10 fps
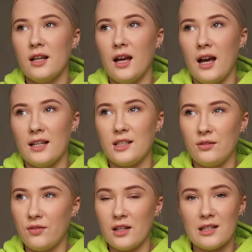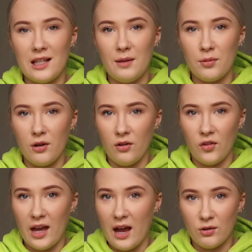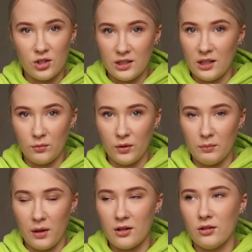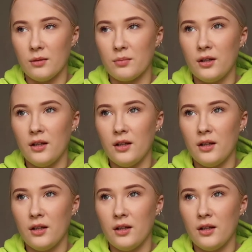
and he fell asleep on the couch and didn't wake back up.